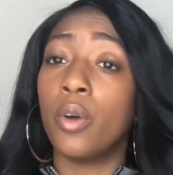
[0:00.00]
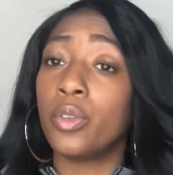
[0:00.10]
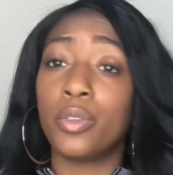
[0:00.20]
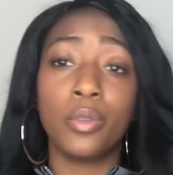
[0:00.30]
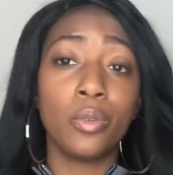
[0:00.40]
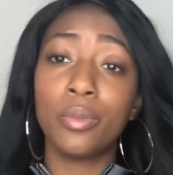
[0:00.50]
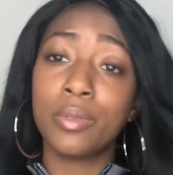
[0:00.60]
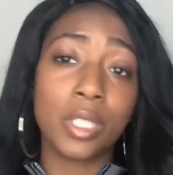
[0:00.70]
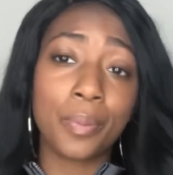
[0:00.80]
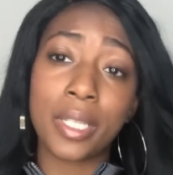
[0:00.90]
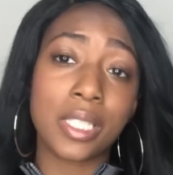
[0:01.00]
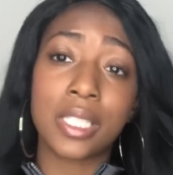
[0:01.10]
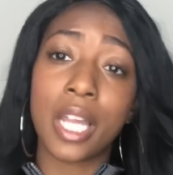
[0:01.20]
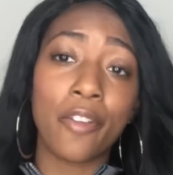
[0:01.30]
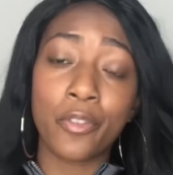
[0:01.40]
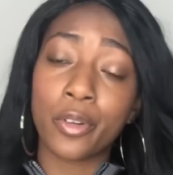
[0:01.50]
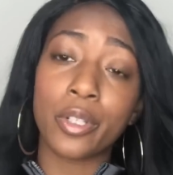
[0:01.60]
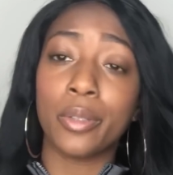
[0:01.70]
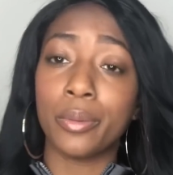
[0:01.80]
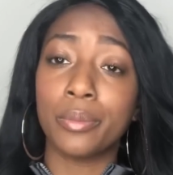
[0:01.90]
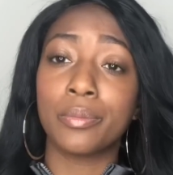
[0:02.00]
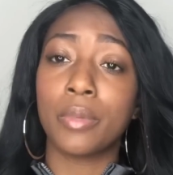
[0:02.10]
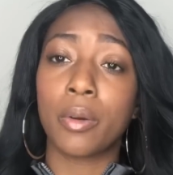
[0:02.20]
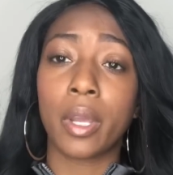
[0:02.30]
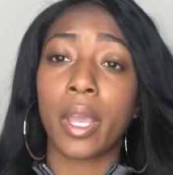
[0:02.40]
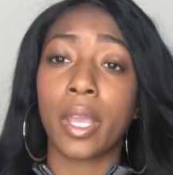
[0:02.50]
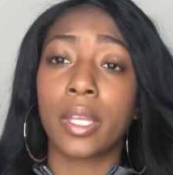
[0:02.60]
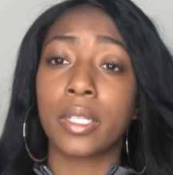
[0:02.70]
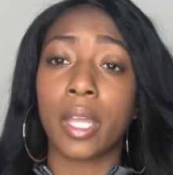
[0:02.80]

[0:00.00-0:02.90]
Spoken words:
this place is not for you, okay?